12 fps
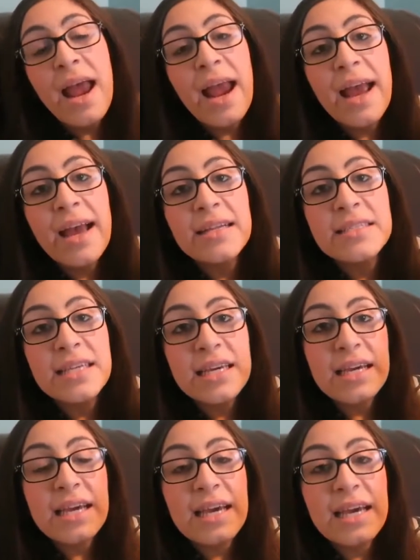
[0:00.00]
And
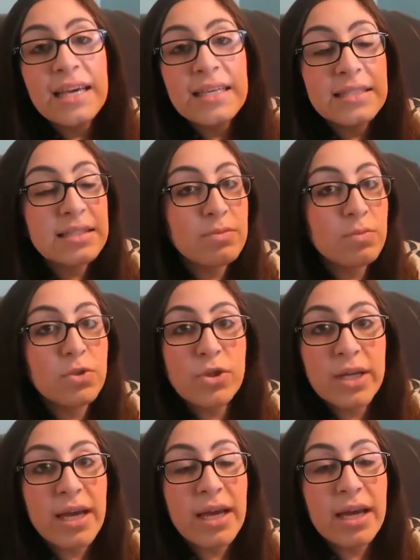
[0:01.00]
he is
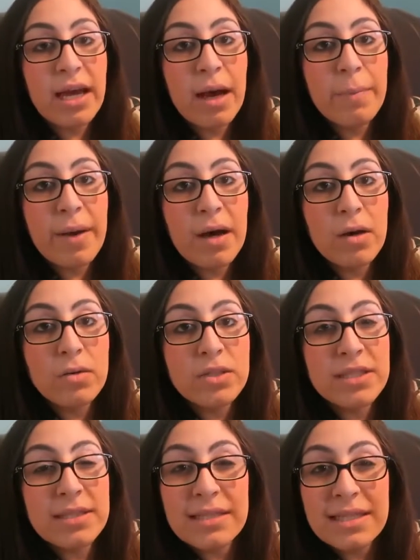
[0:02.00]
drinking about
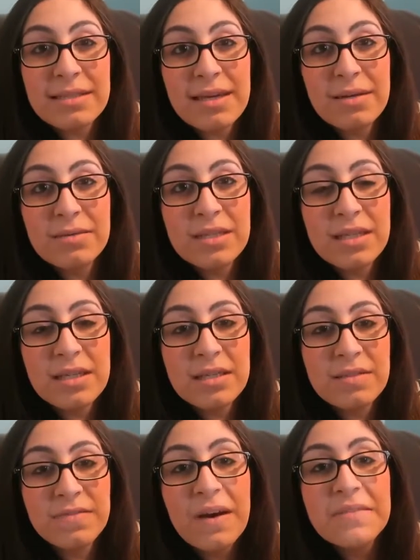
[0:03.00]
6
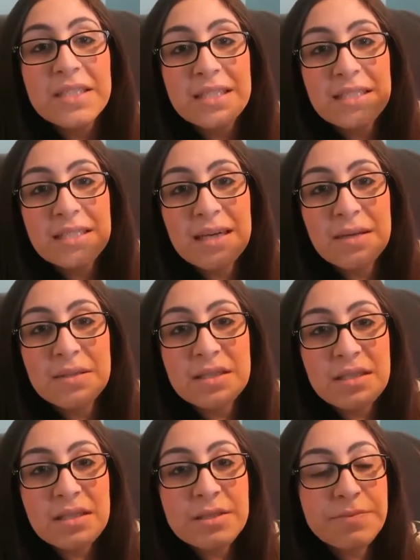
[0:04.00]
ounces, 5 to 6
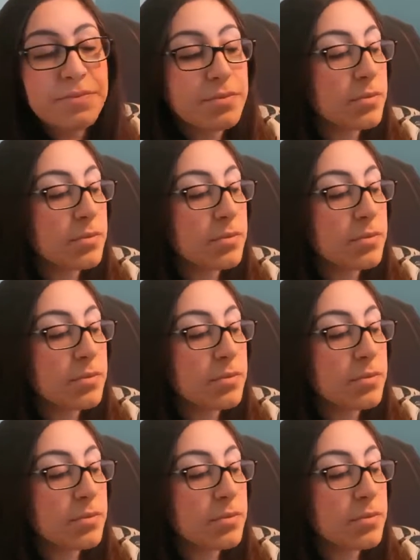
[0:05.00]
ounces,